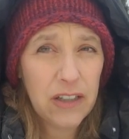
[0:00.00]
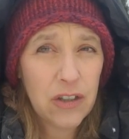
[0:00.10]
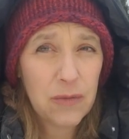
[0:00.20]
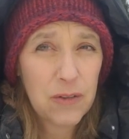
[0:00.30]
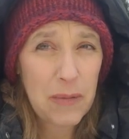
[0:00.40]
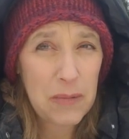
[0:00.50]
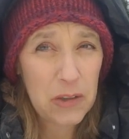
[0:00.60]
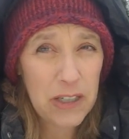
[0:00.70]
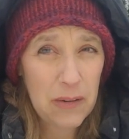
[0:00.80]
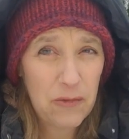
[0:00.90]
and just spend
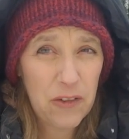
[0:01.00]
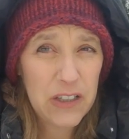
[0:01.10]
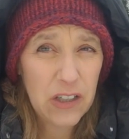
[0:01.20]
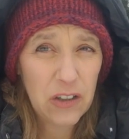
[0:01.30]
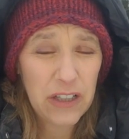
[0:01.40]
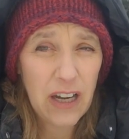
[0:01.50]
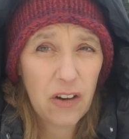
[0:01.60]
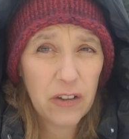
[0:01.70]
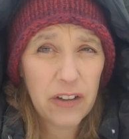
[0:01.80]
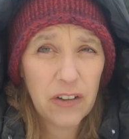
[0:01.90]
more time physically
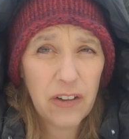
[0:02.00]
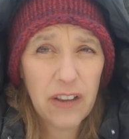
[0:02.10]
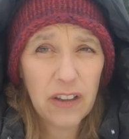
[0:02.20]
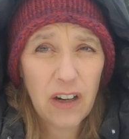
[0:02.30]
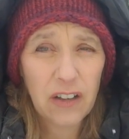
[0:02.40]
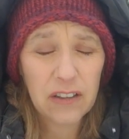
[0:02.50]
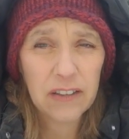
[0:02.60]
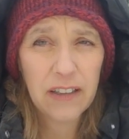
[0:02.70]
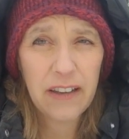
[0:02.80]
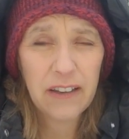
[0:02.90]
out here in the garden.